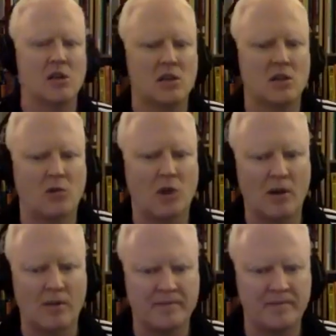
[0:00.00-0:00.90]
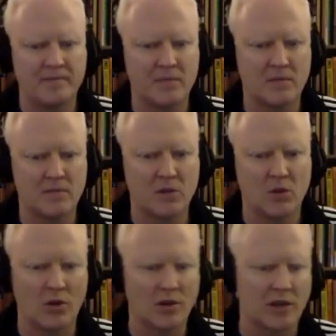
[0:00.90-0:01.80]
You know,
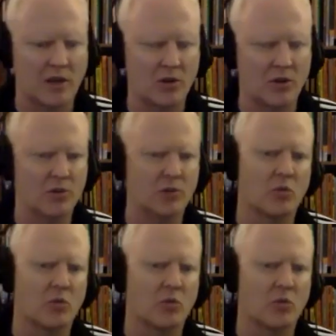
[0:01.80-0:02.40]
or like the